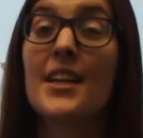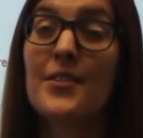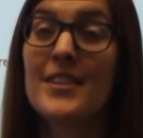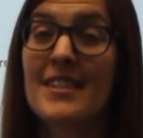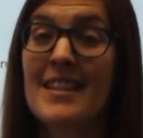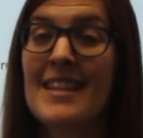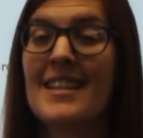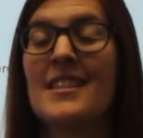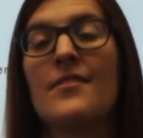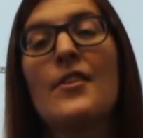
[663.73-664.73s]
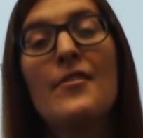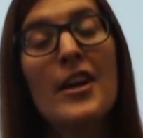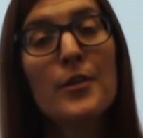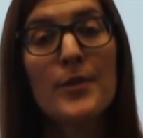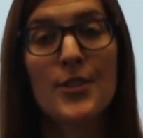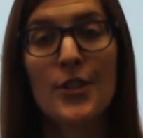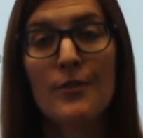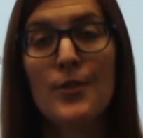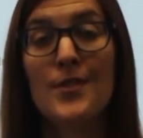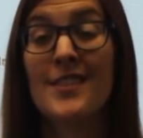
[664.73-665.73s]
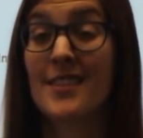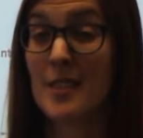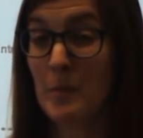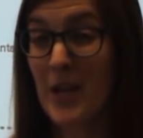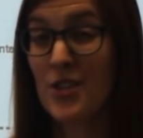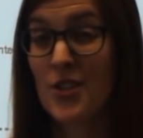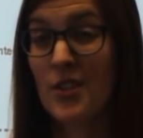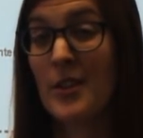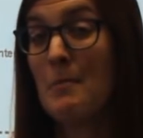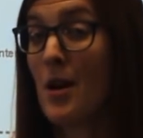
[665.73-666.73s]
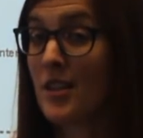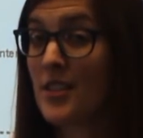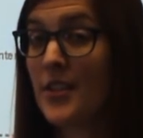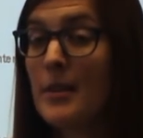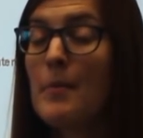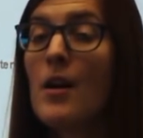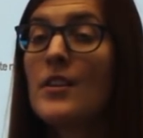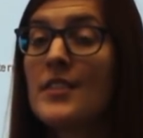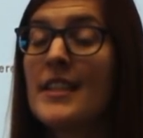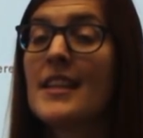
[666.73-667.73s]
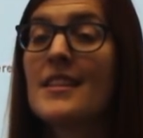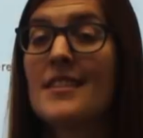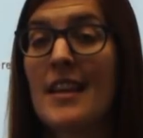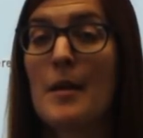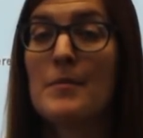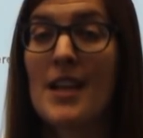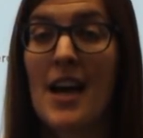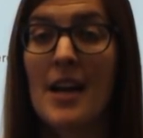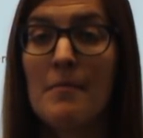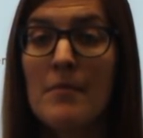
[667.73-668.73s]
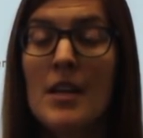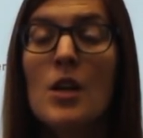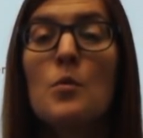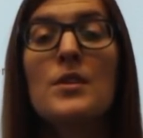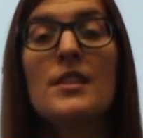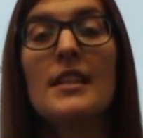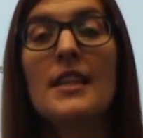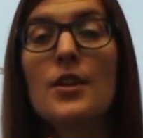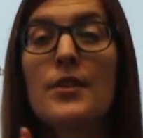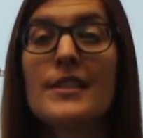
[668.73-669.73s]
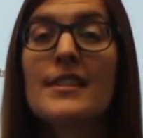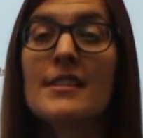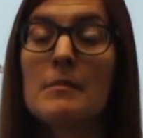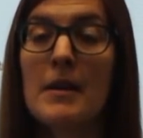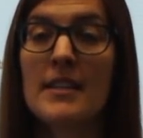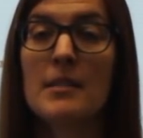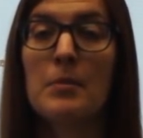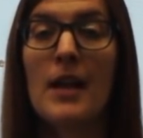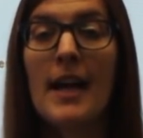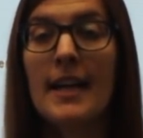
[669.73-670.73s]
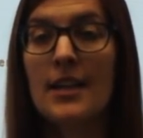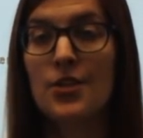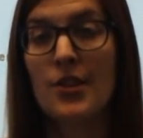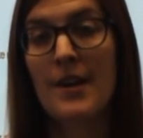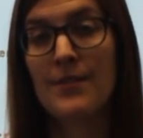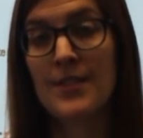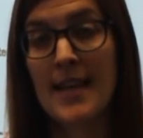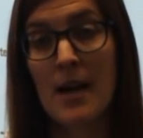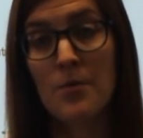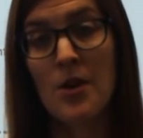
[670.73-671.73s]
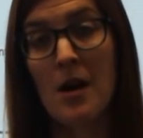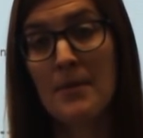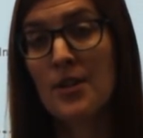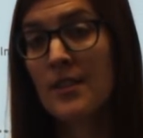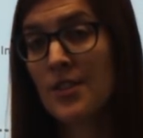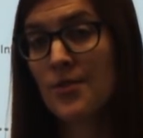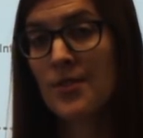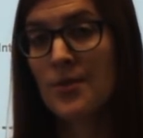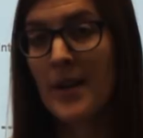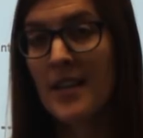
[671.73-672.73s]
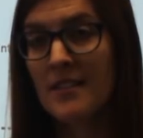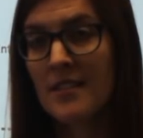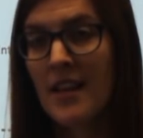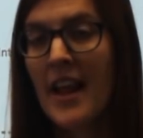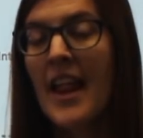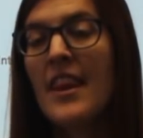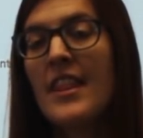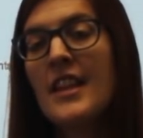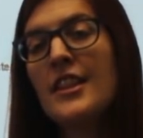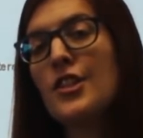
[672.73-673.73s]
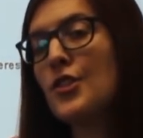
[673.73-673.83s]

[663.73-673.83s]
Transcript: second reason is if the Federal Reserve uses expansionary monetary policy at the same time, which increases the money supply and drives down nominal interest rates, then the